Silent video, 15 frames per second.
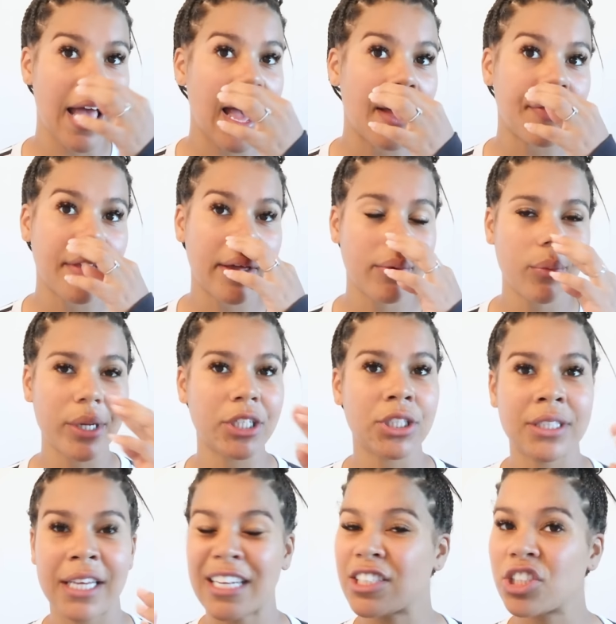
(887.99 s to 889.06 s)
and then we
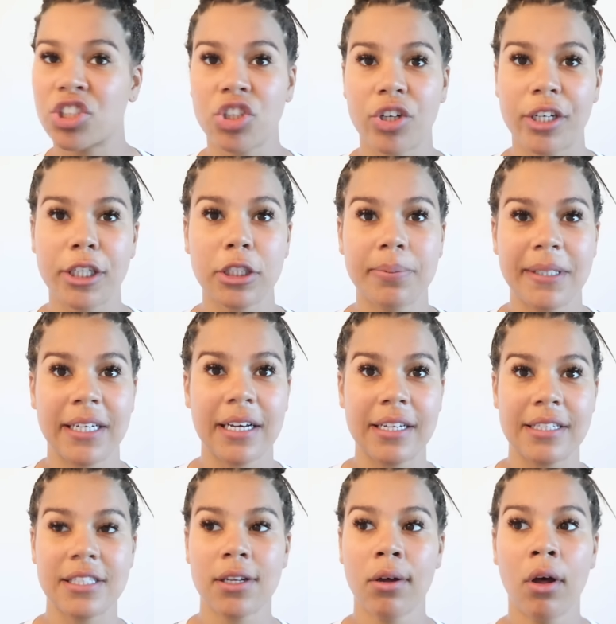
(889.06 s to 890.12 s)
just get discouraged
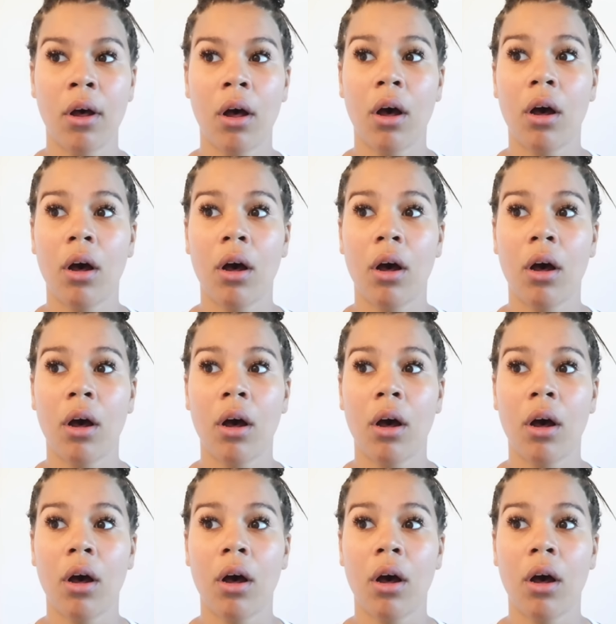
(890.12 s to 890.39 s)
because